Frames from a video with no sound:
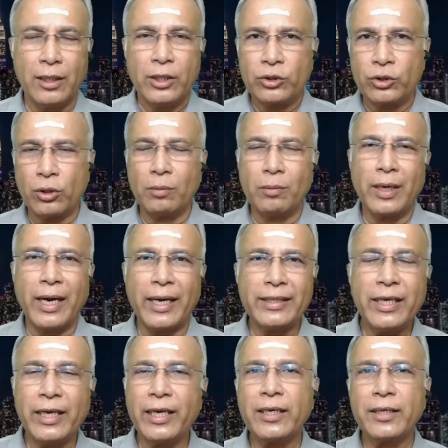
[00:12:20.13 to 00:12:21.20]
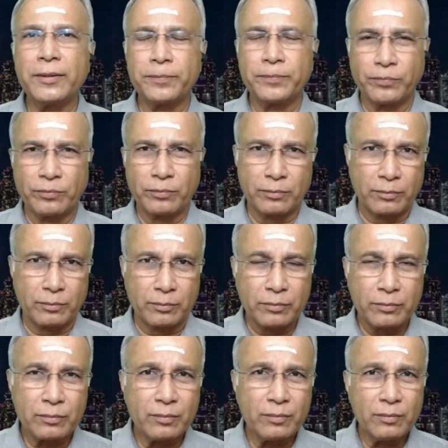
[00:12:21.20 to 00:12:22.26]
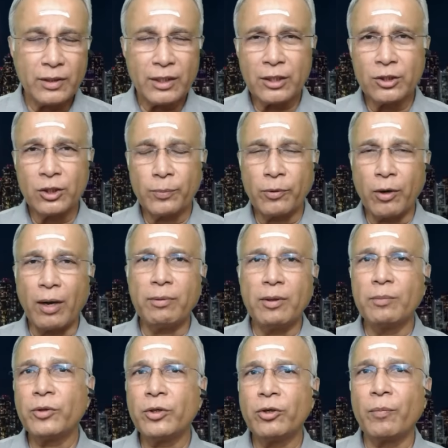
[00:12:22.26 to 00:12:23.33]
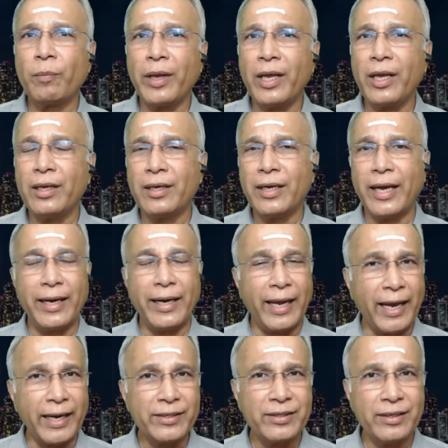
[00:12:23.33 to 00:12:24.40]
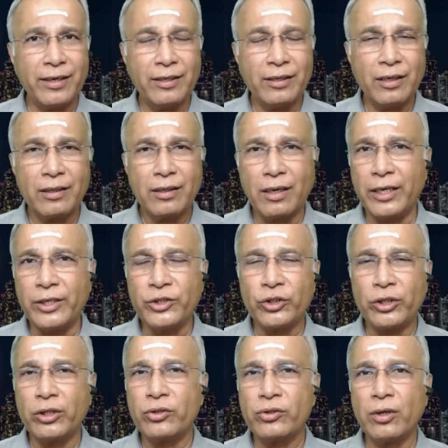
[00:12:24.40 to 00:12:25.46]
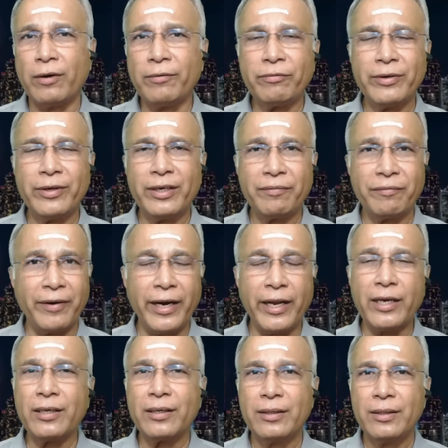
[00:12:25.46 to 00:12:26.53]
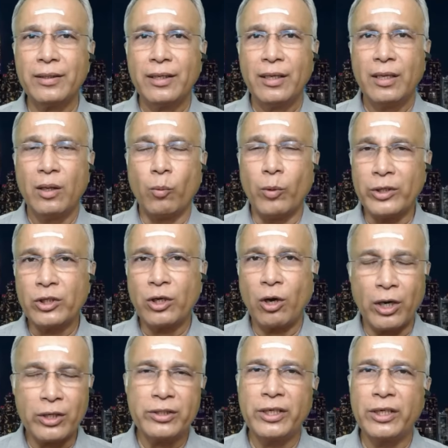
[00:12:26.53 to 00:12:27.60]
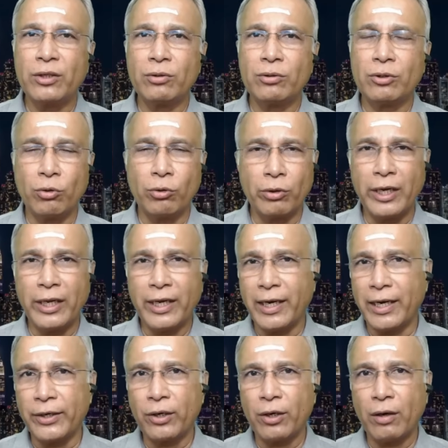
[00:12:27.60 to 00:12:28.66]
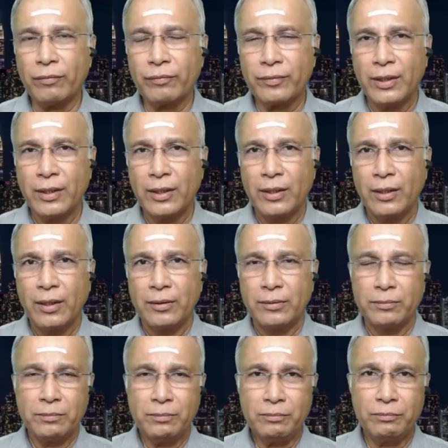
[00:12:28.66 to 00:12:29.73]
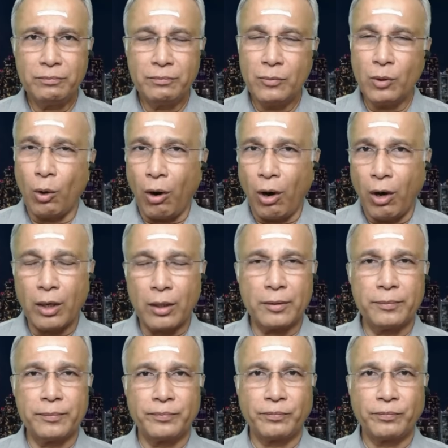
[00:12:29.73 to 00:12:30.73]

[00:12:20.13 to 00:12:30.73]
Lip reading: So I think the problem could be an accidental glitch in the software, fade it, which caused it to totally cut it off, or